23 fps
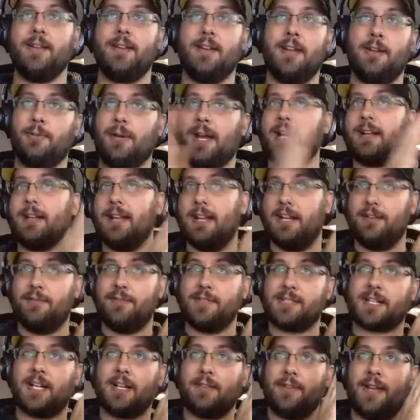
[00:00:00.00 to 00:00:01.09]
And React Native is
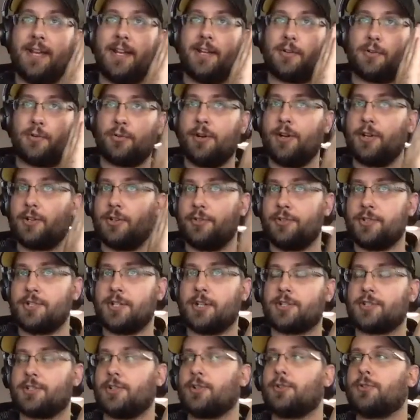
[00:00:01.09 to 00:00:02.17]
kind of at a critical
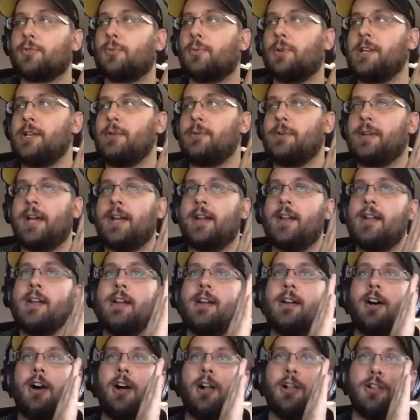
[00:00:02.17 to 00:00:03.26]
juncture where you get
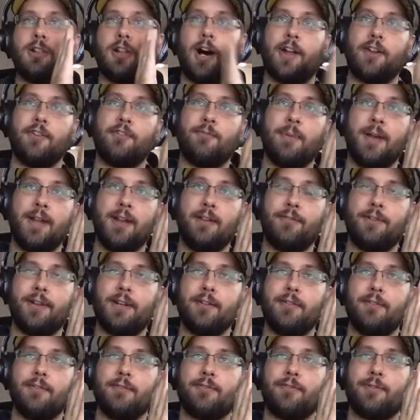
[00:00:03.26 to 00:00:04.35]
a lot of benefit
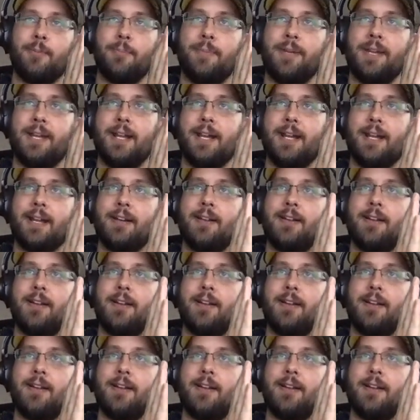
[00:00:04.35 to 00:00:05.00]
from being